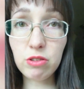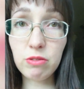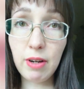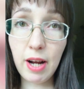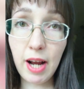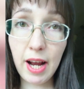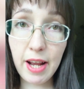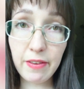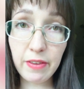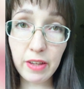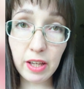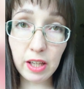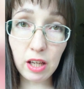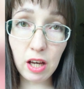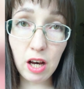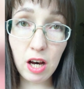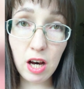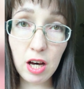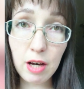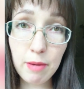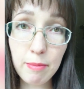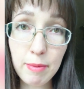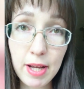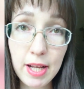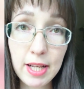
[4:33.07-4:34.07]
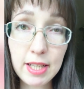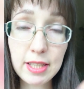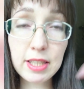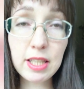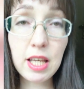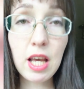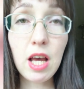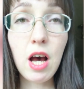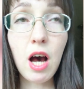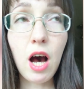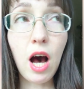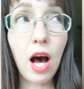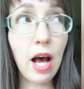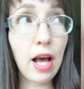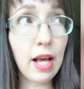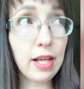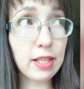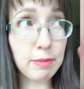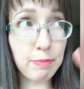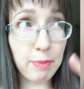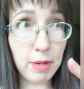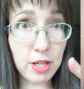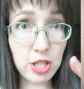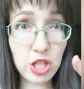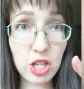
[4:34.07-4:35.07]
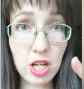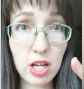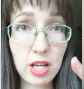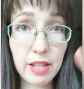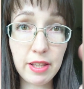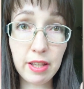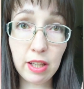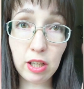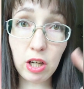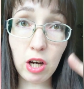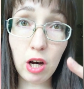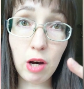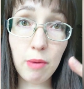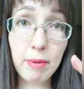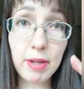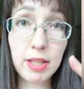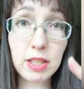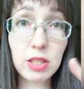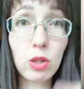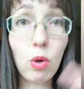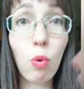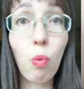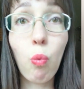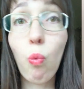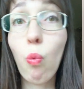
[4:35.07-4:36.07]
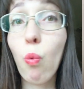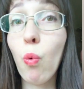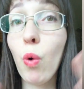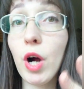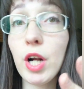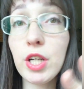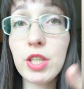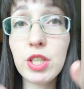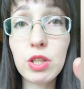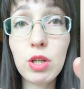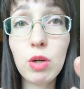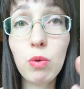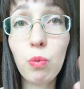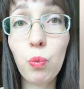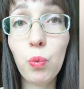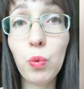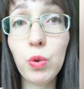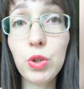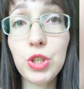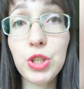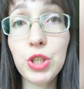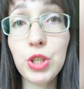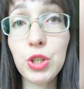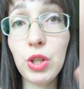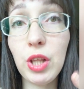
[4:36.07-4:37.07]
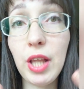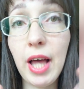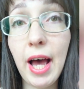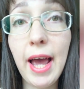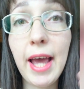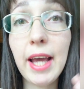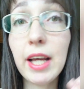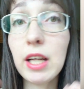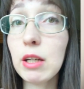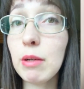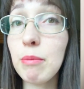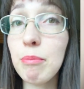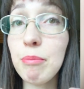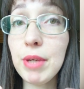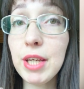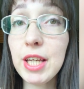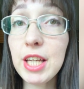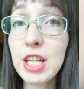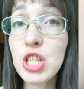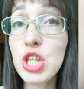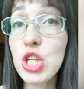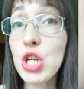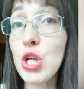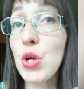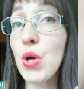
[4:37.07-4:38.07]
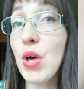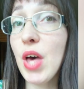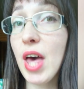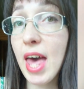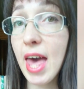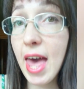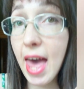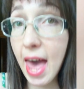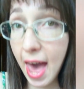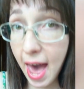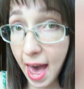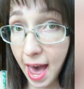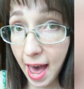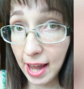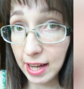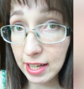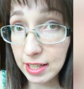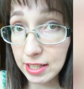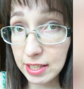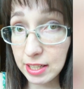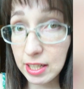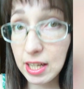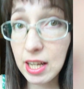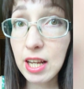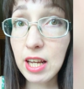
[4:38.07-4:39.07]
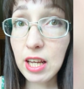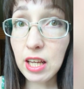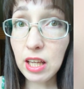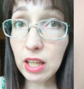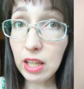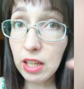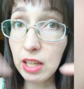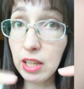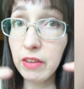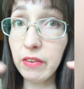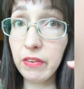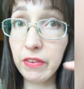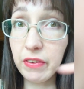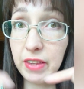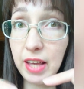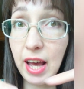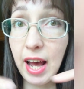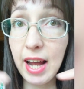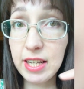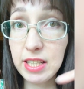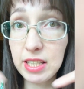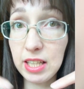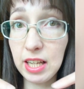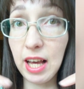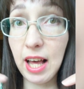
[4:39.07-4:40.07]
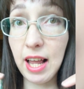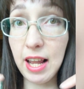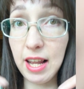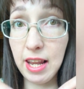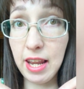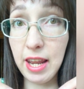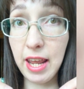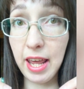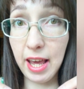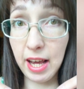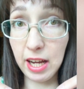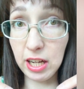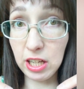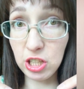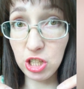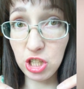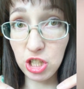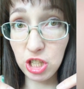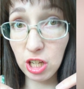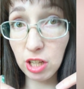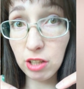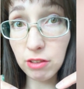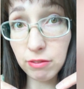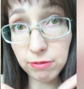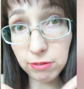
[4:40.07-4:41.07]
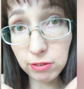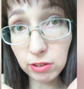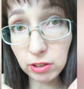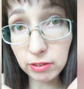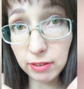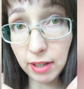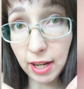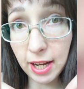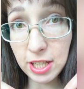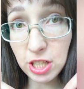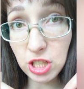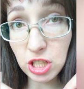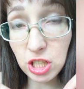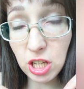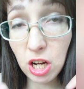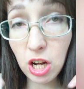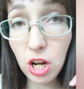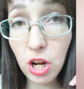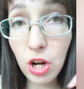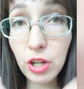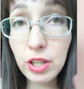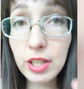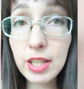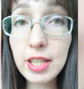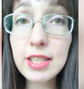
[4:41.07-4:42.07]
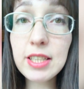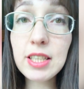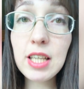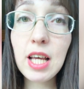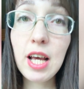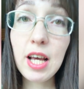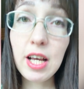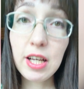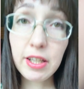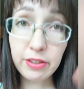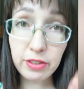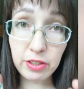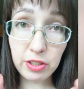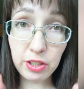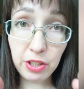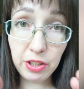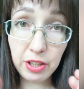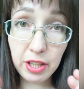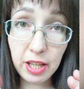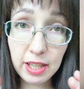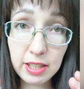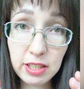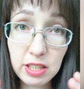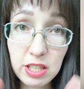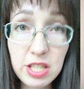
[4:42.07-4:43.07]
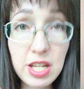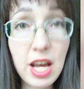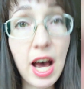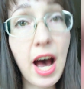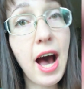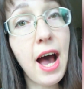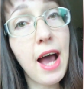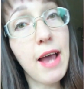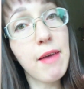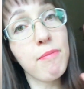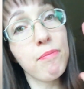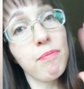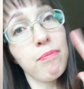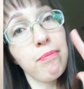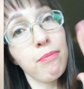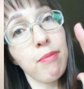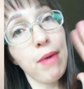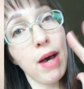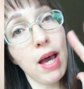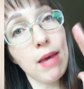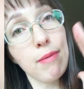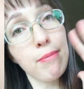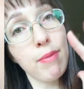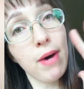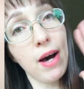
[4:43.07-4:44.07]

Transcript: write the comments, especially the comments what would you like me to add in that collection for Russian learners. See you next time. Bye